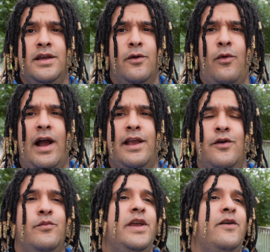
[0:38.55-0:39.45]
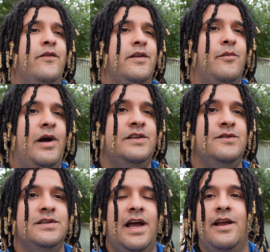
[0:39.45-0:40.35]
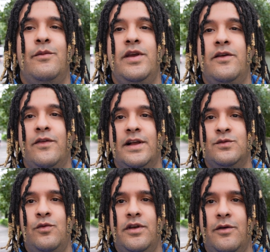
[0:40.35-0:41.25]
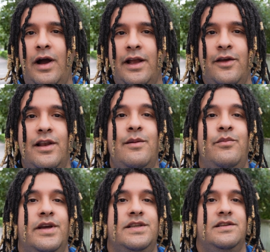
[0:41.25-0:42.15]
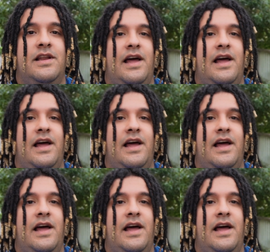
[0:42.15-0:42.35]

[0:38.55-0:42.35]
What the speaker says: your Wagyu beef and the Matsuzaka beef that's won the Wagyu Olympics for